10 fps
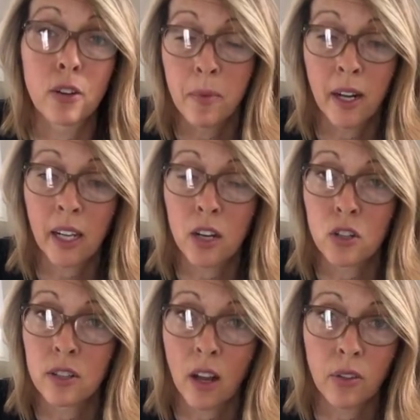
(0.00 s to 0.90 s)
The
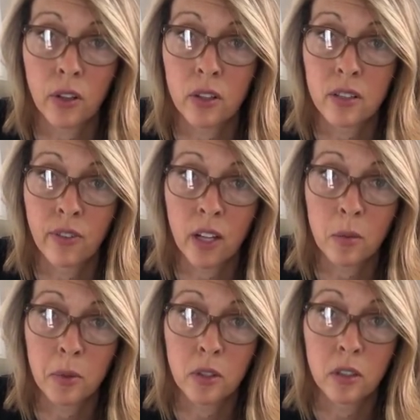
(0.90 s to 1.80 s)
medication's out there, it's
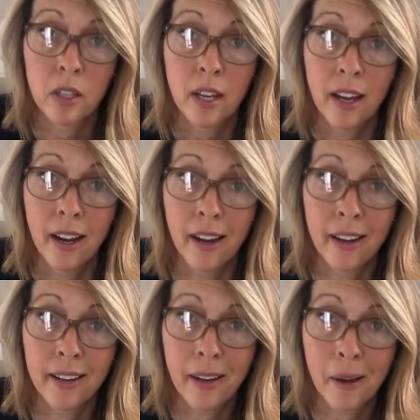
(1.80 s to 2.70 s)
available,
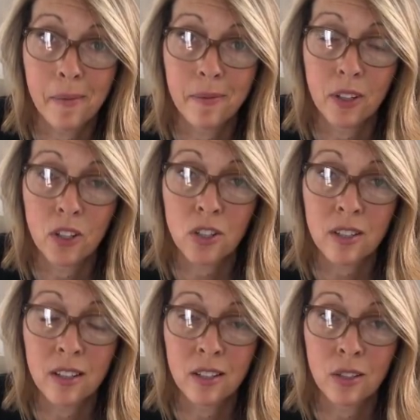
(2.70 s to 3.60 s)
and you
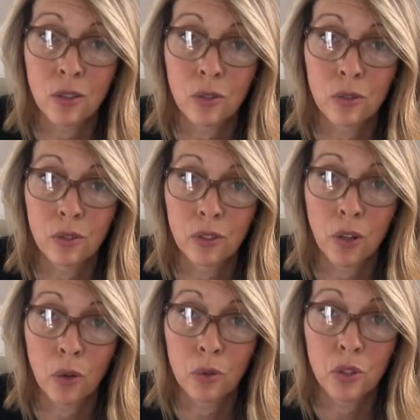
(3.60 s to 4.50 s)
just need to
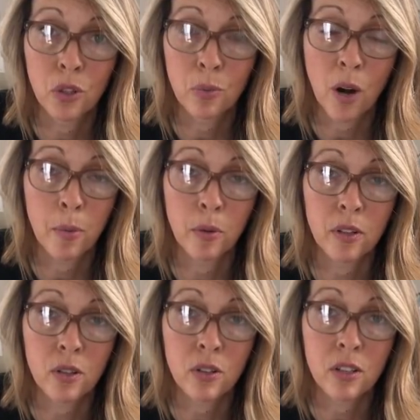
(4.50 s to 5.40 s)
go to the proper
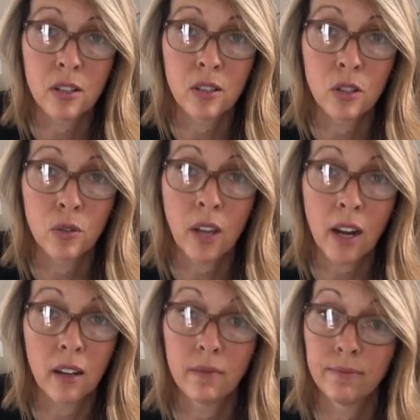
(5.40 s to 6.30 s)
resources to
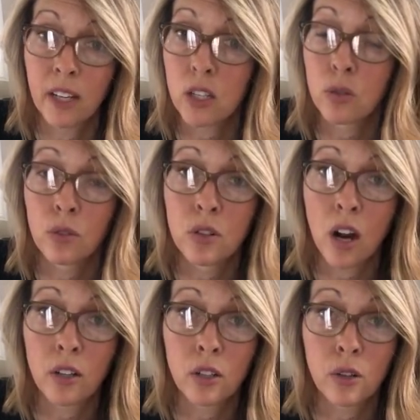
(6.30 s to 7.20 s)
get it. That's through a
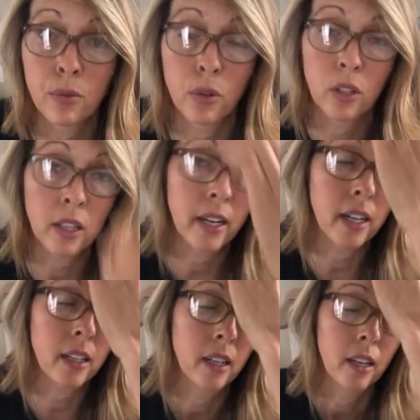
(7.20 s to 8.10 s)
doctor, through a
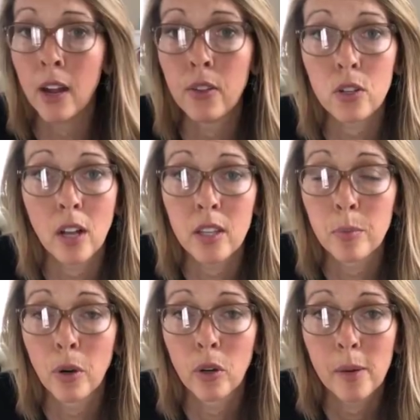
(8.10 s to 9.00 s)
clinic, and there's lots
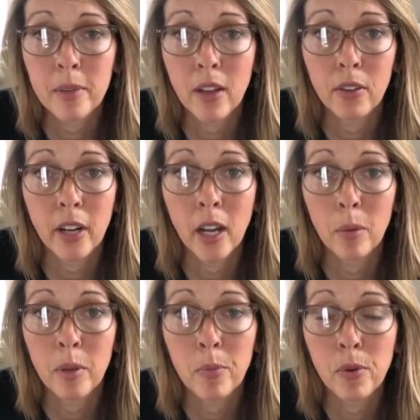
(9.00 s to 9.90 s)
of programs out there to
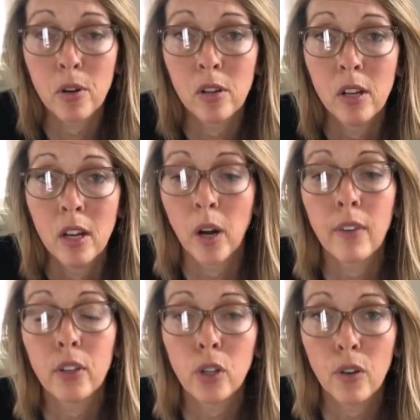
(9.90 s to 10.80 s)
help people.
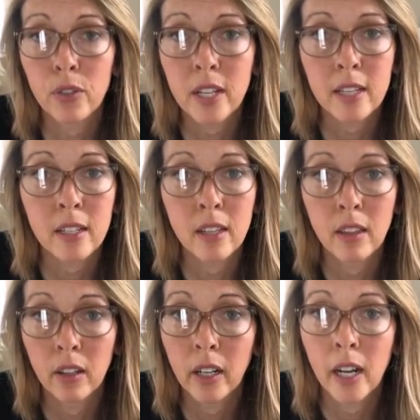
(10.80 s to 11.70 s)
Wherever you go for
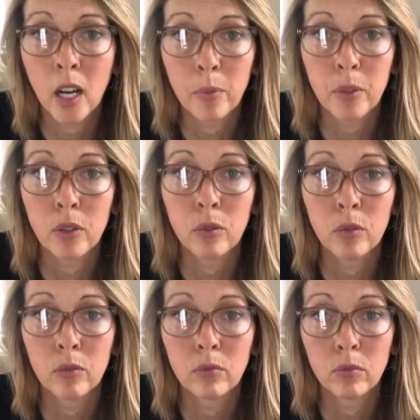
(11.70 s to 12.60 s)
testing, they're gonna help
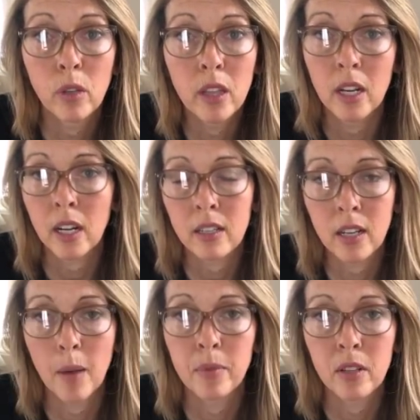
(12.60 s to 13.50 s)
you with the next
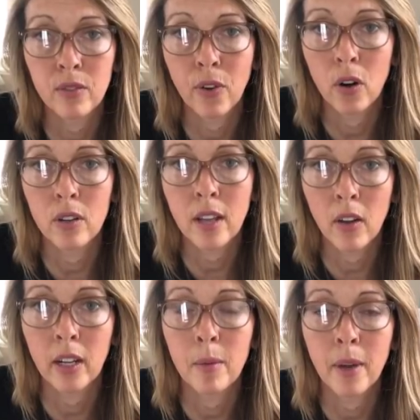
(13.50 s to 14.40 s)
steps as far as
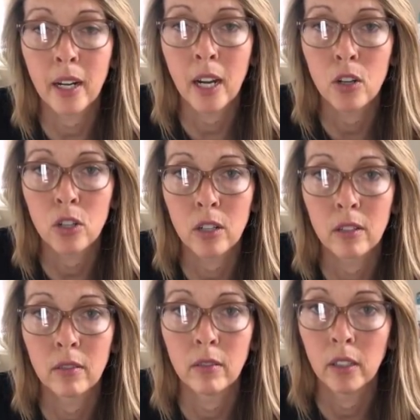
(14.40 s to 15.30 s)
how to get
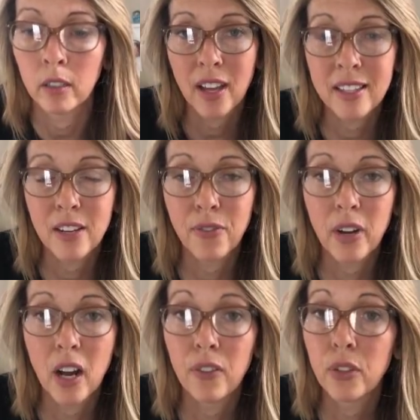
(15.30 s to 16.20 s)
medication. So that's it
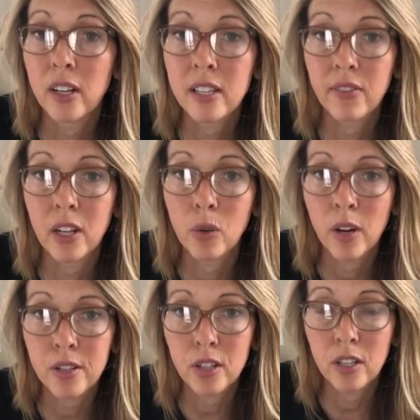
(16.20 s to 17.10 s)
for now. If you guys have any
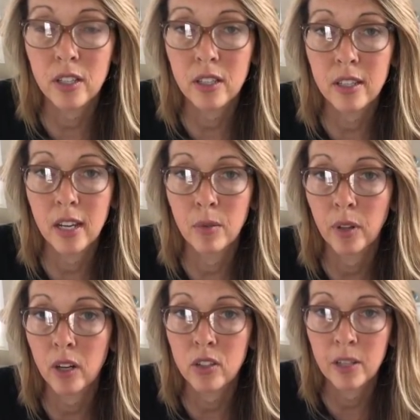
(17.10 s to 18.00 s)
questions in
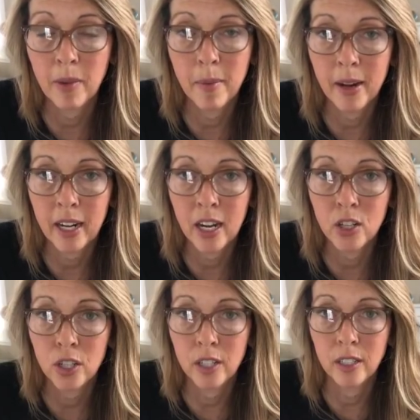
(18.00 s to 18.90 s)
regards to my
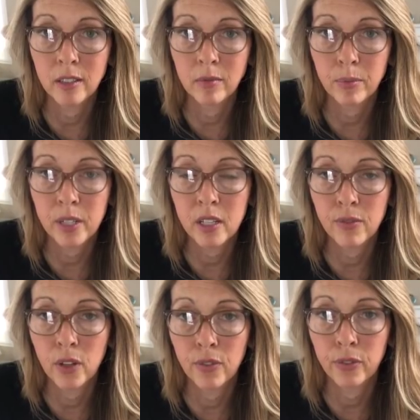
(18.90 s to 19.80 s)
medication, please
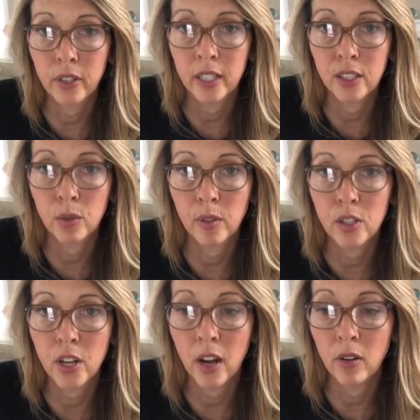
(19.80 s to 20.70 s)
feel free to
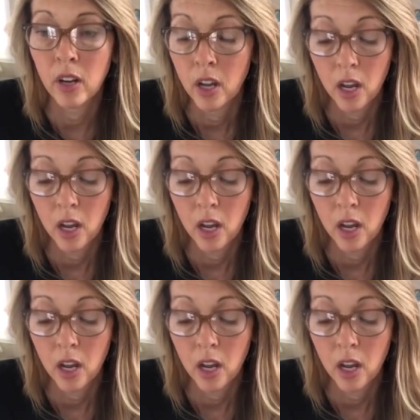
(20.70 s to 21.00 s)
reach out.